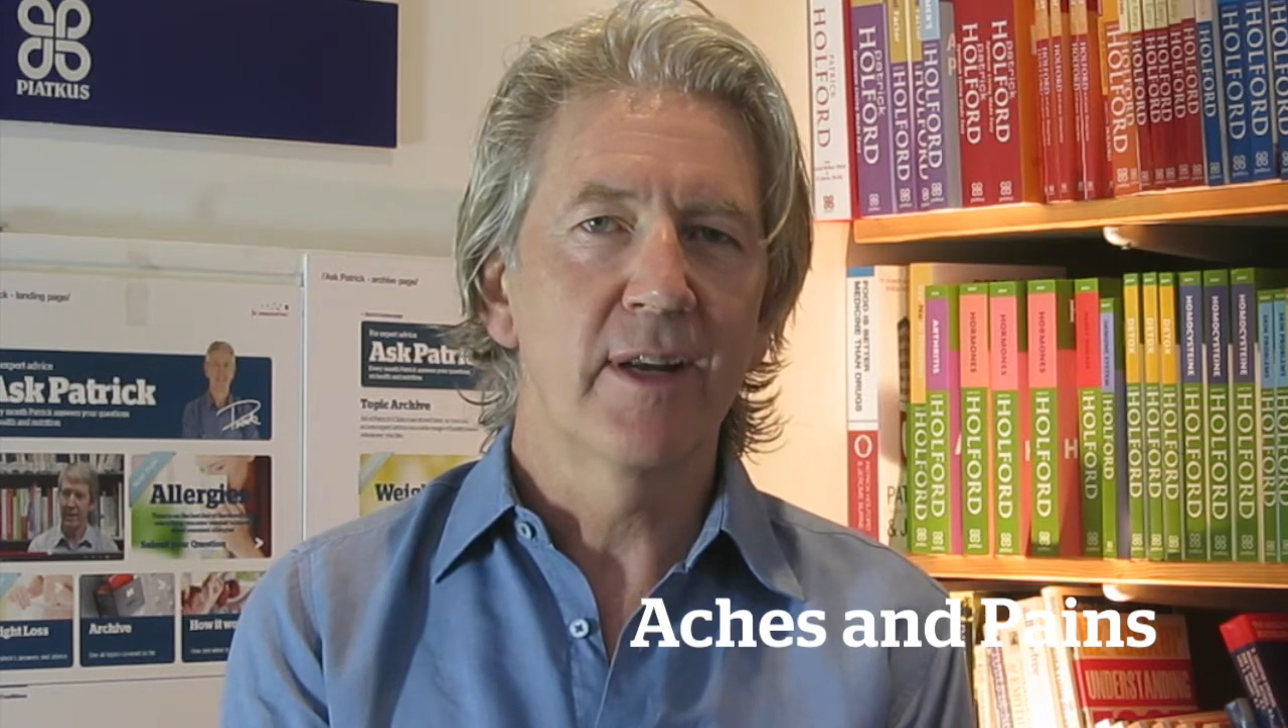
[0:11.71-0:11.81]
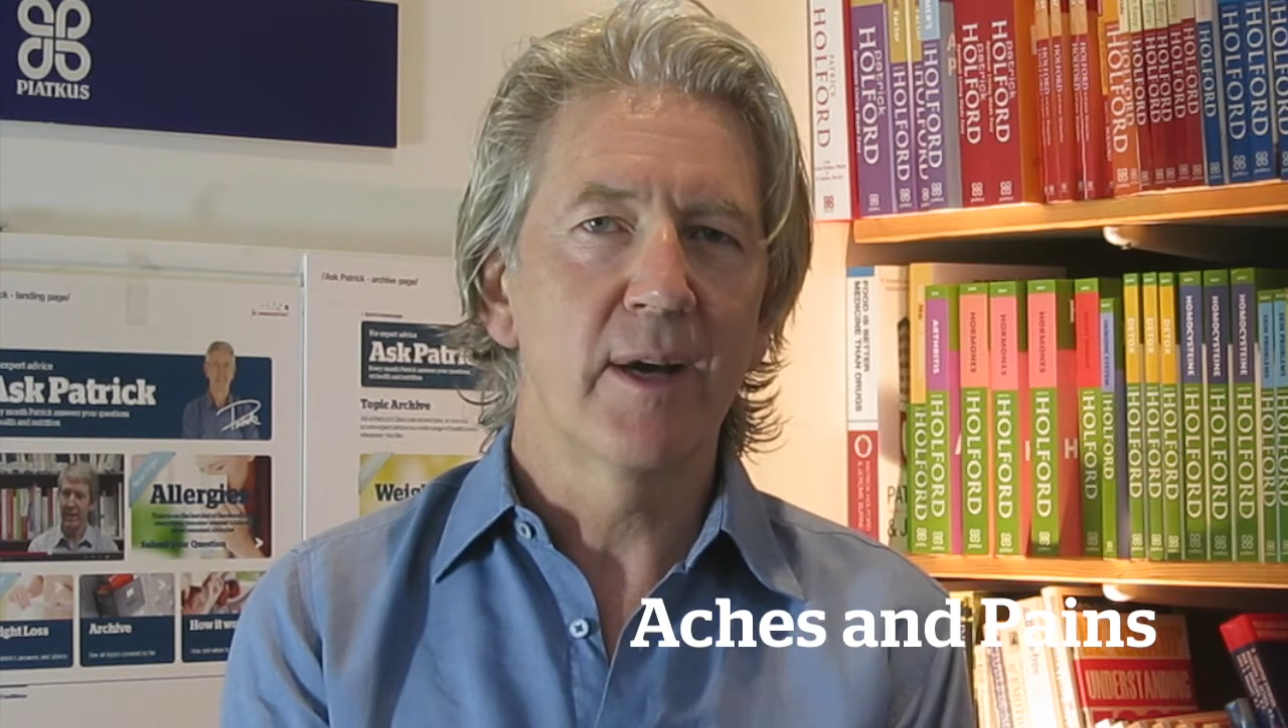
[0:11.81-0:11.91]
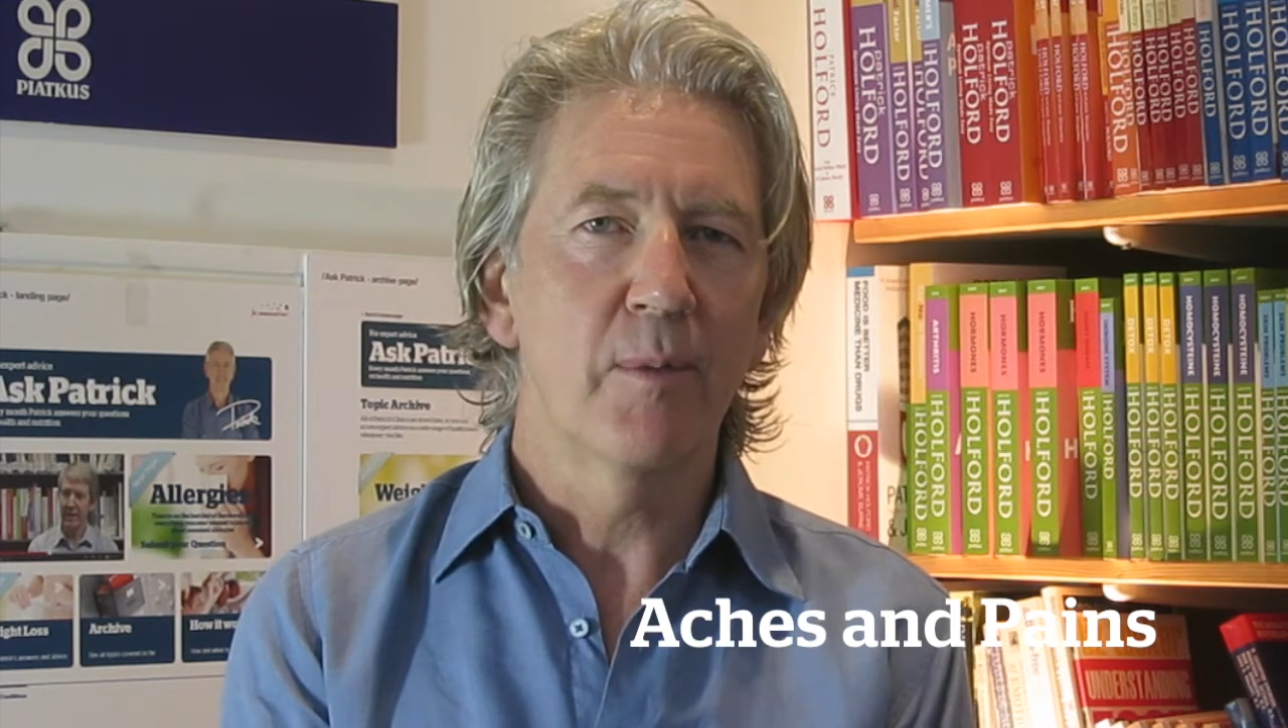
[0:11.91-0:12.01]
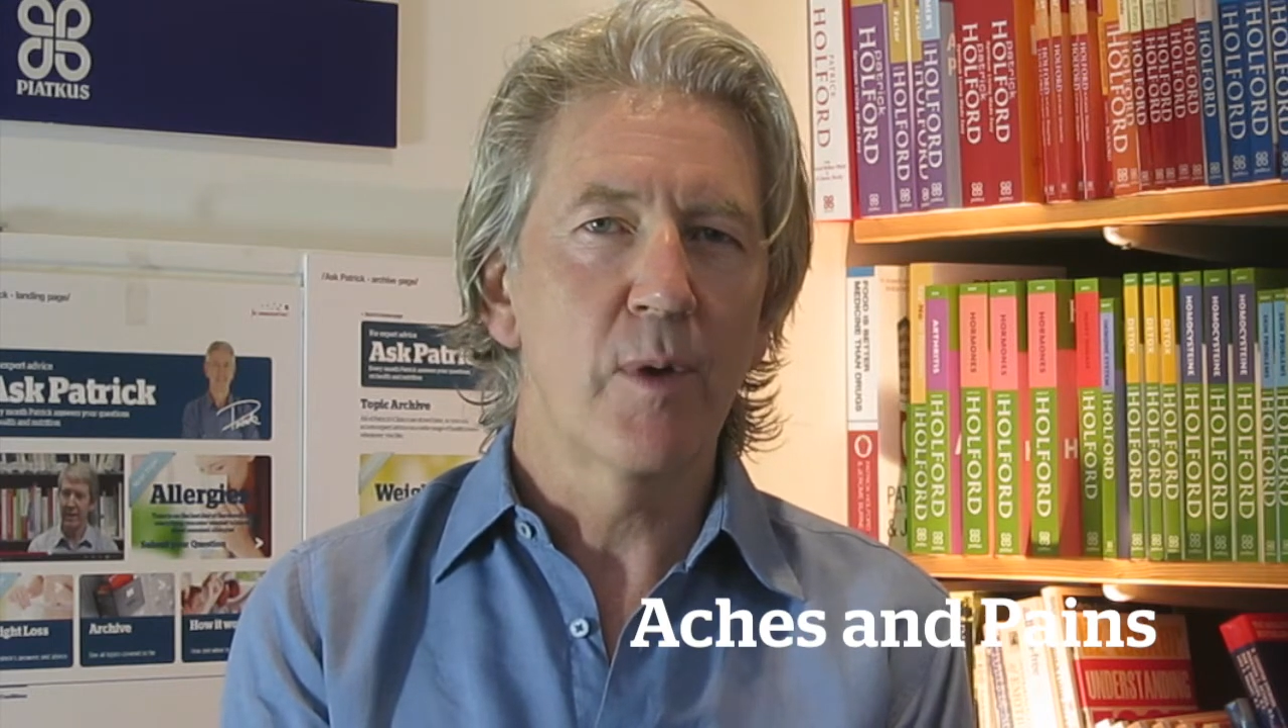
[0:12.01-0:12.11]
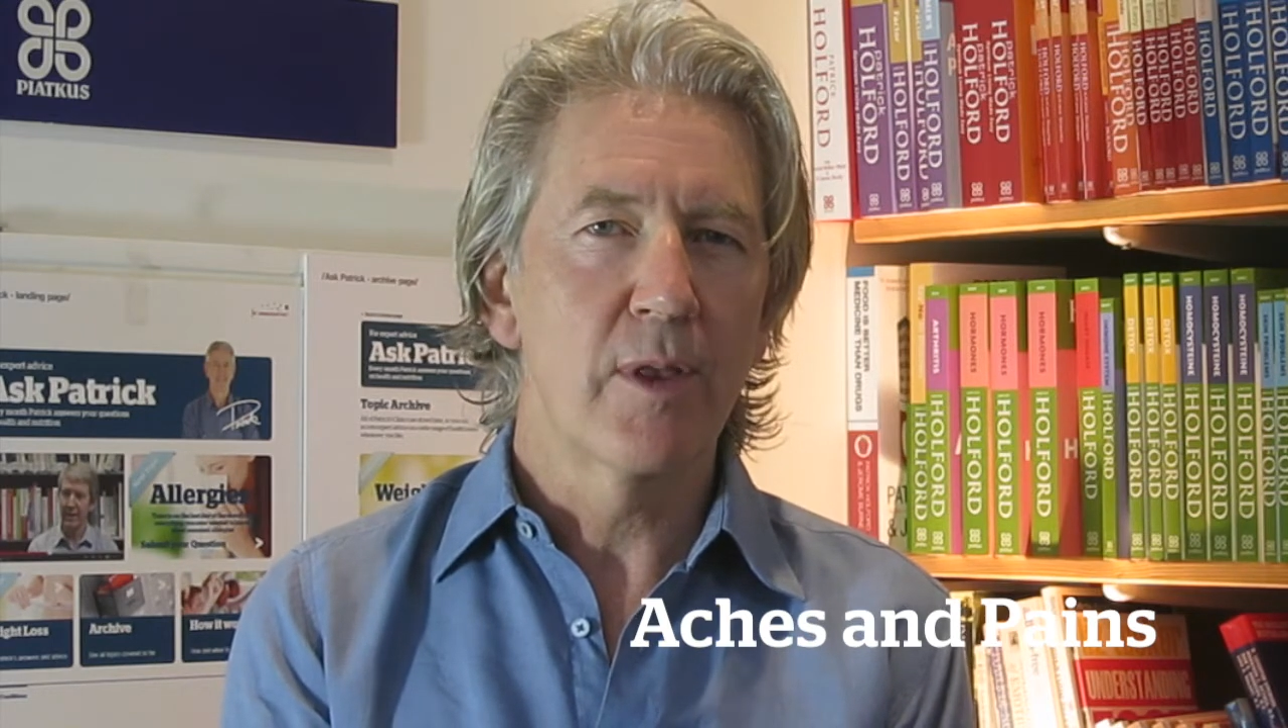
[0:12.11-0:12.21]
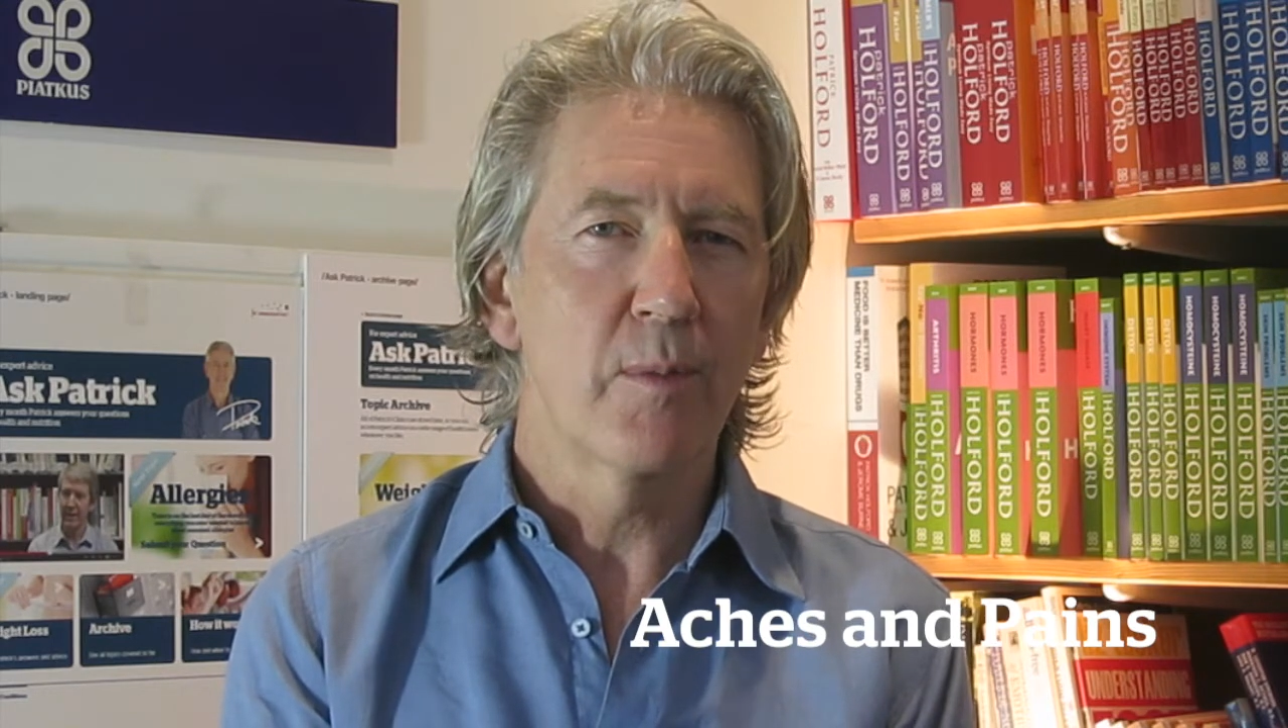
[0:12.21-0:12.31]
out whether